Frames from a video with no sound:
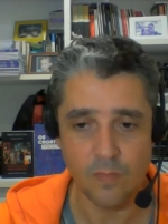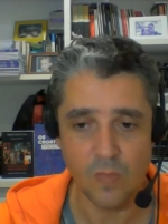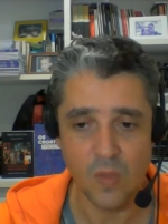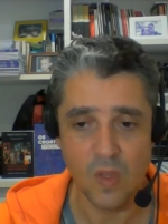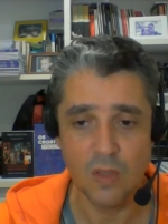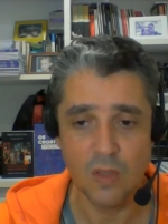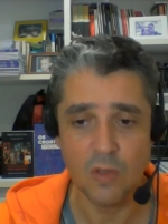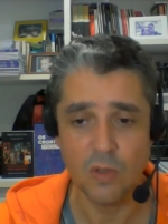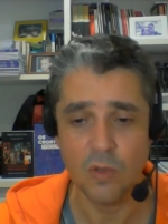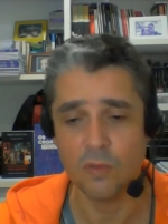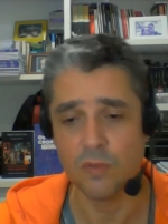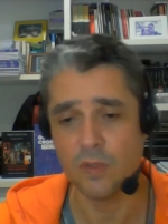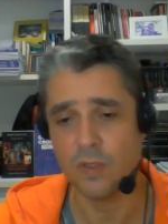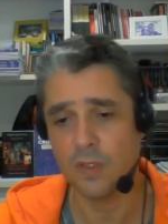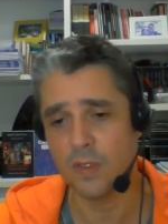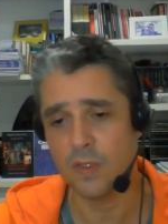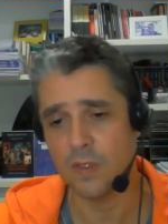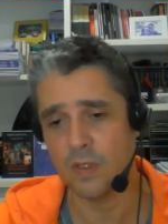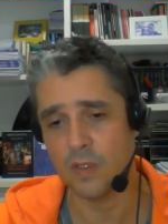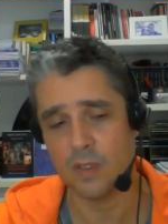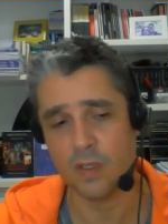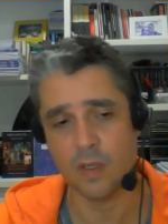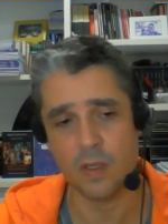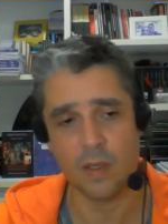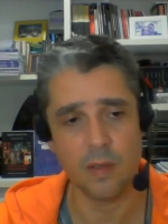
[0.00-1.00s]
so this
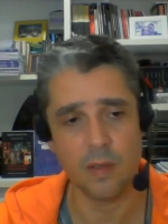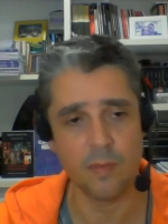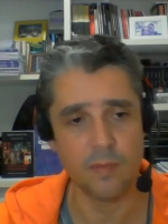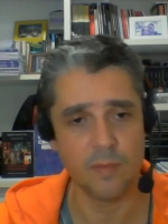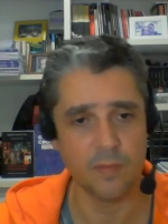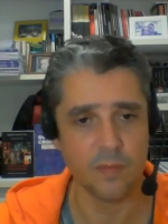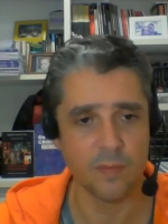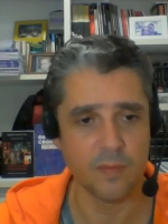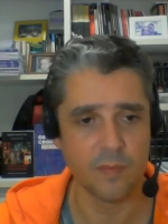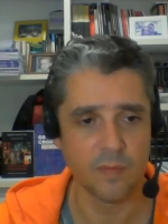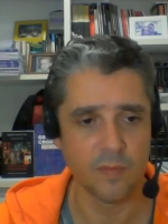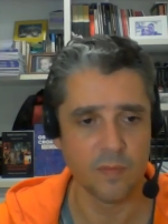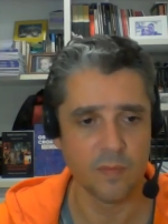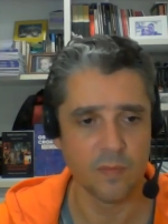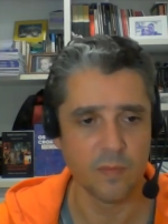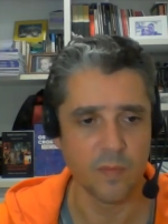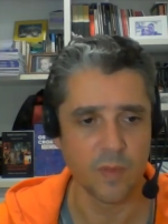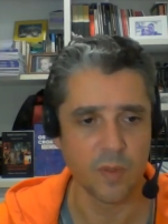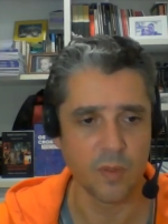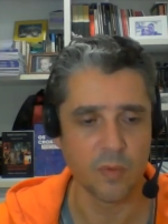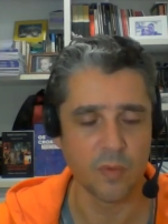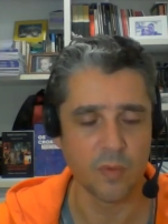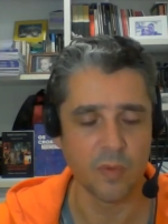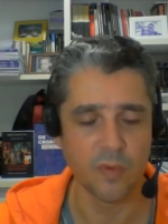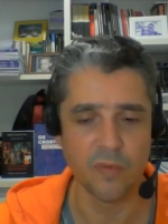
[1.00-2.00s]
is a
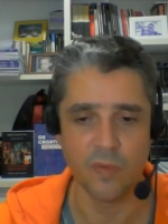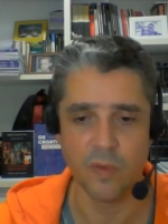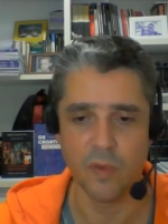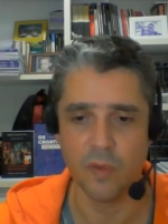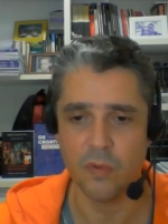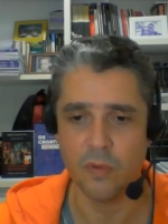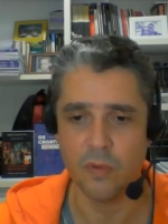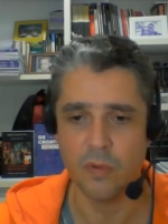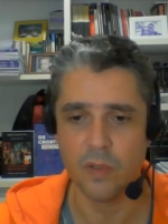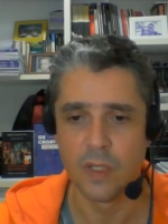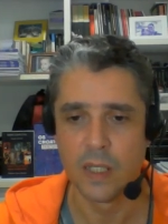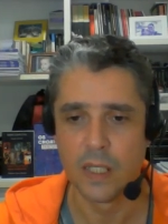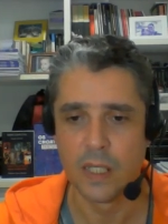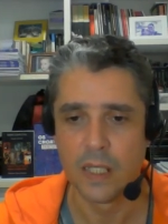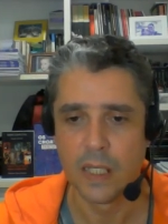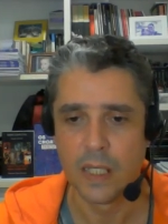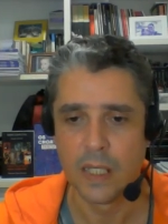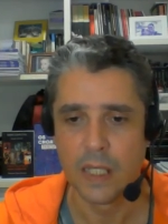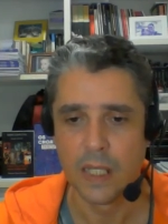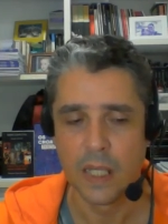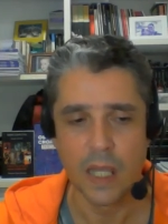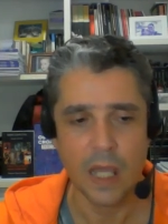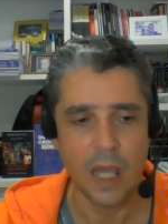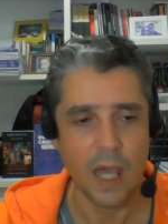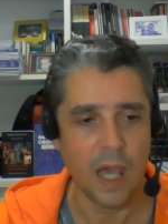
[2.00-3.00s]
review
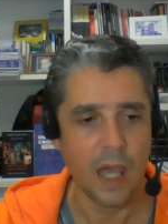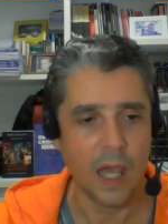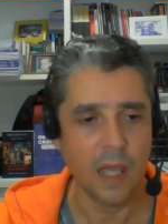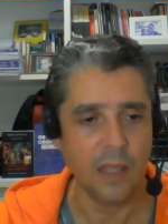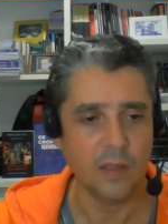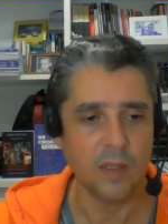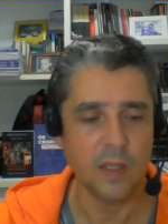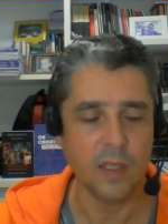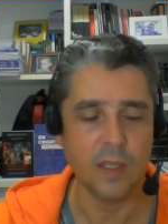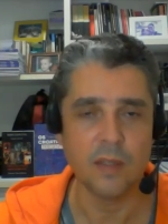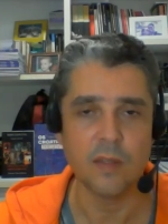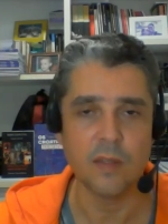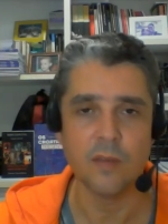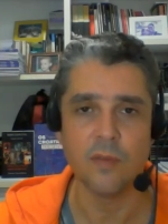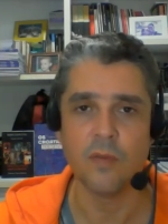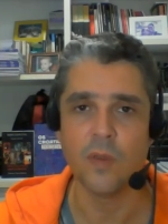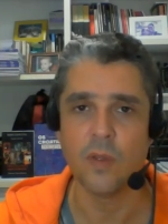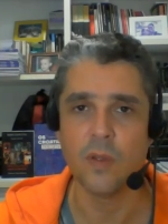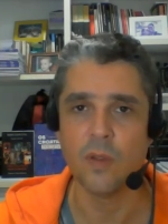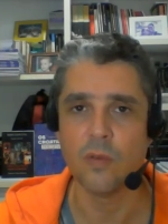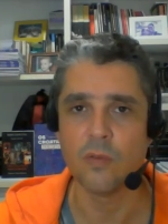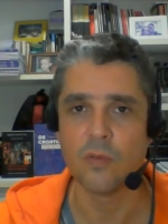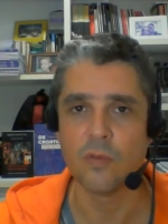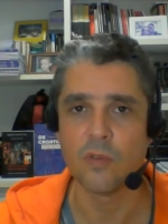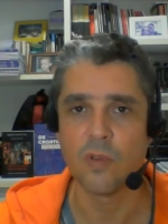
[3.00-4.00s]
I think the
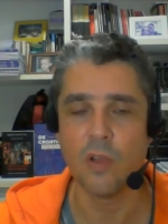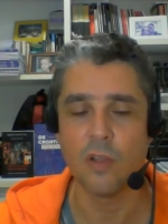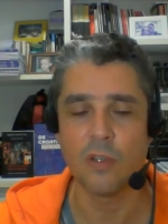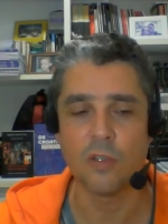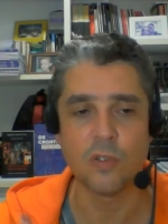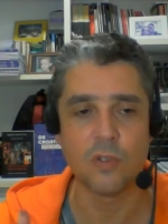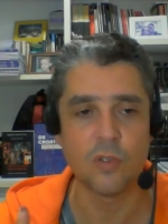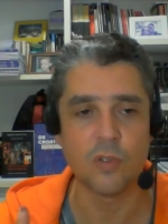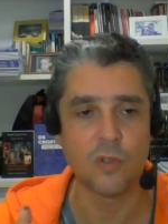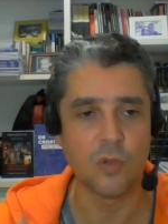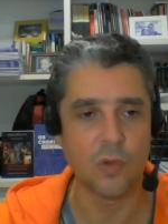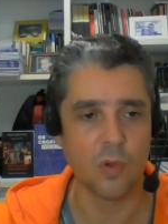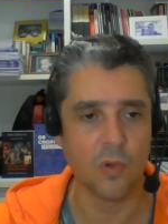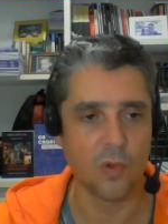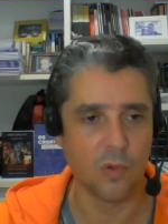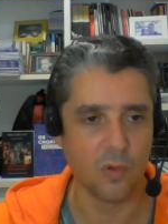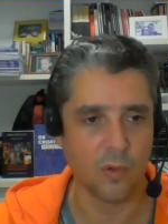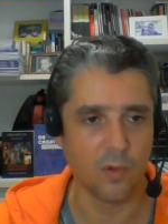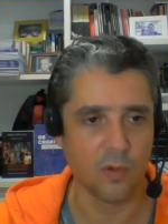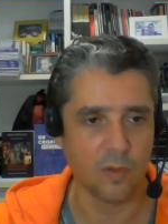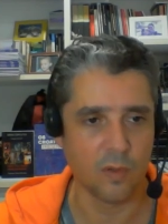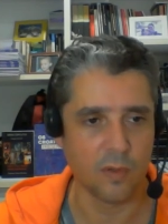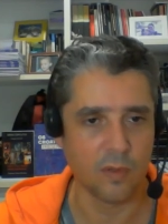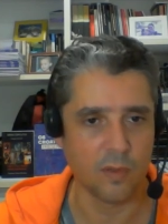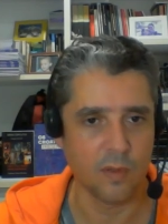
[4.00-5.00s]
videos got too
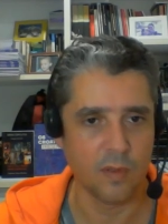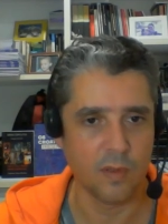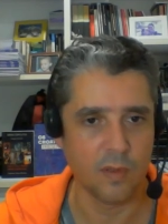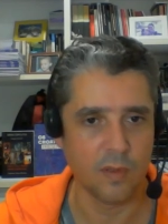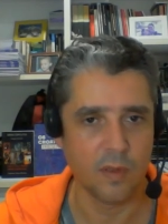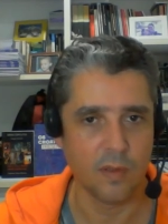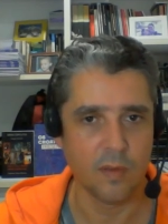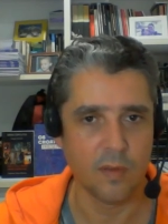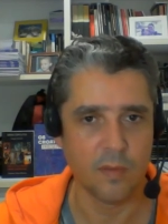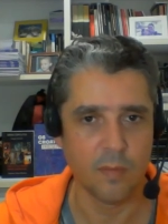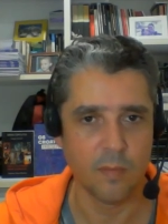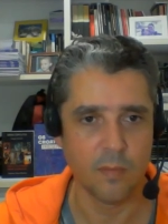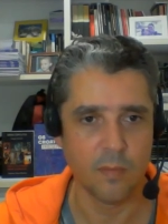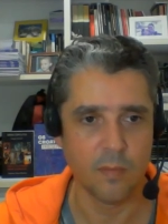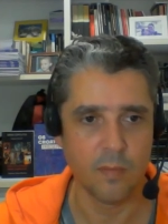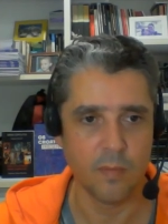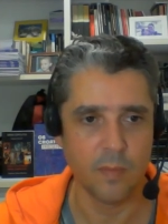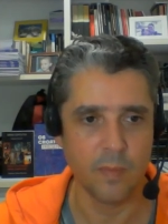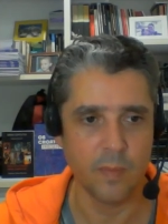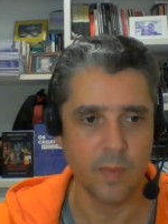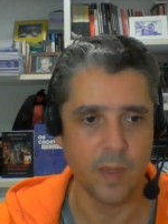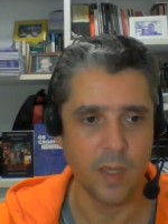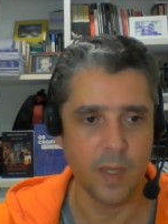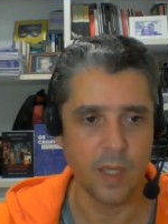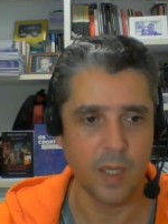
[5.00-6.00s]
long.
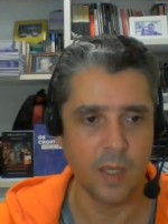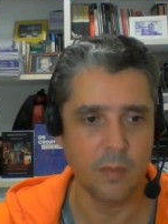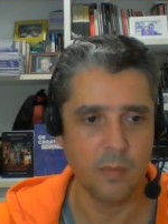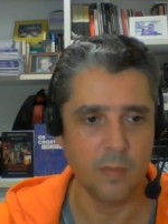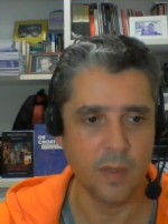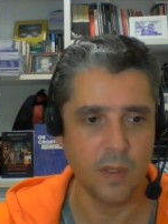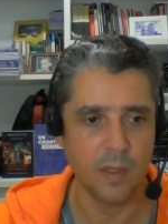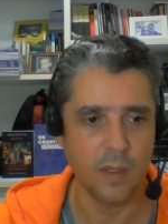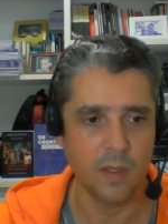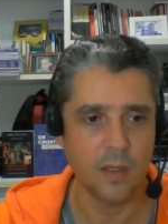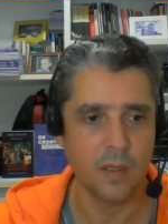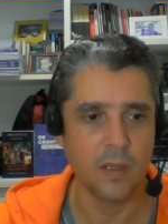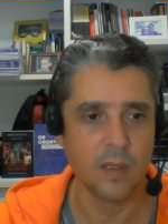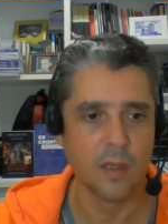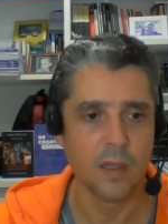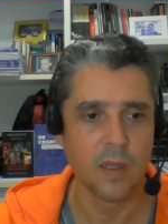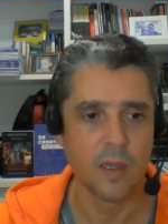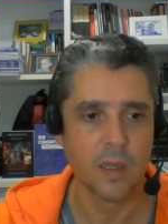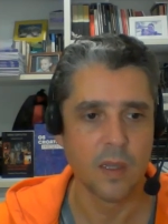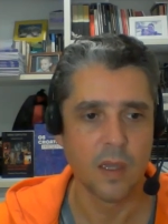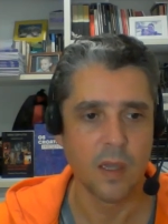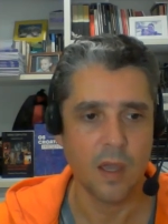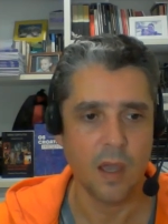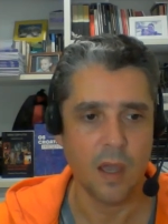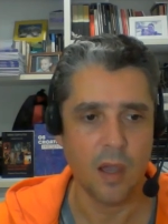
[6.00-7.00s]
Maybe
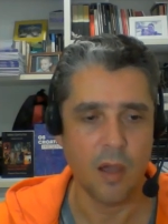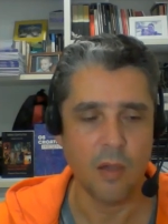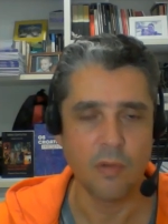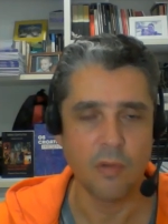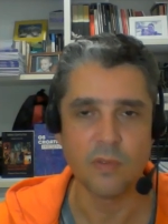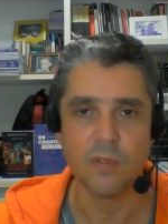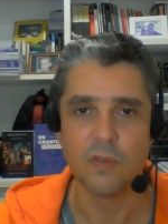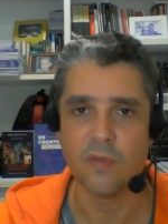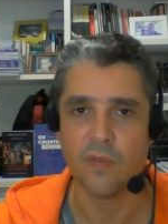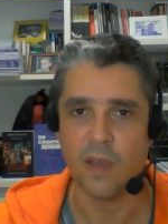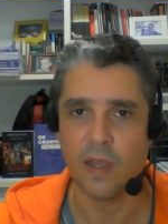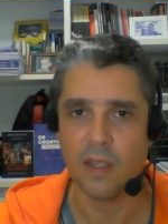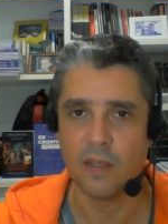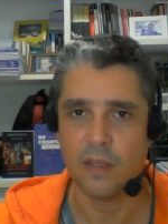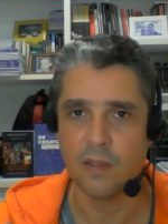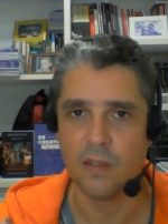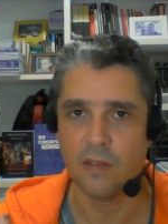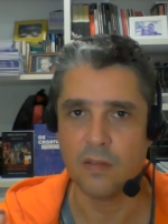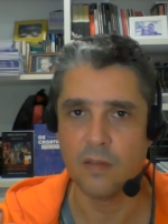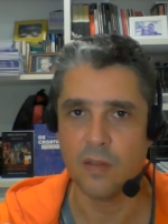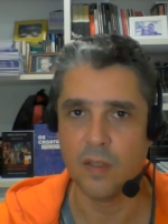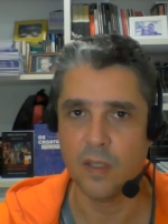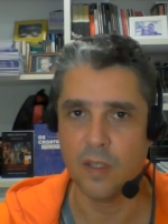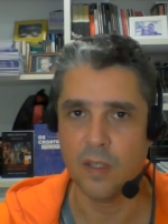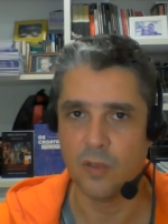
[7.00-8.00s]
I'll divide it
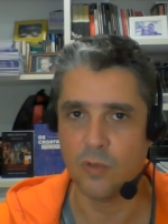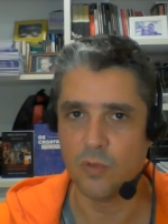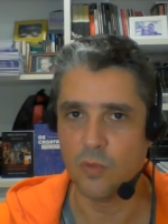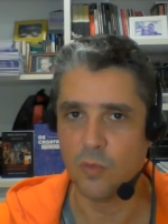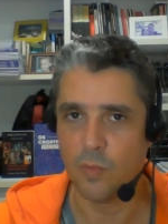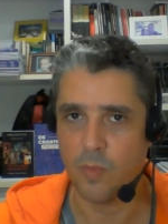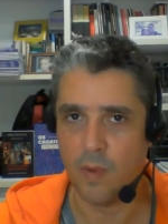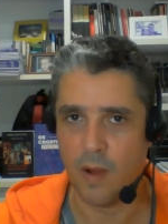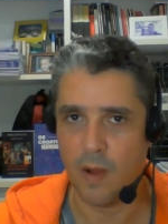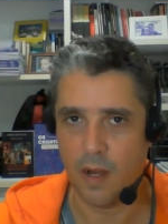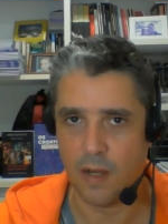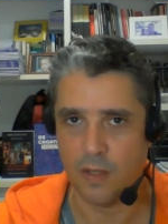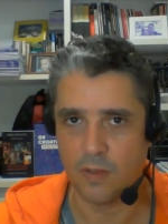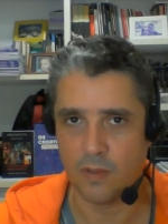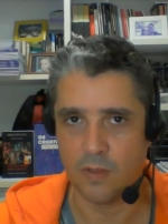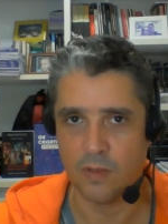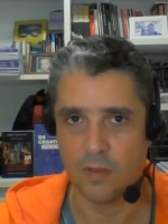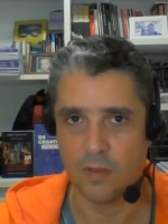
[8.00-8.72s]
in two parts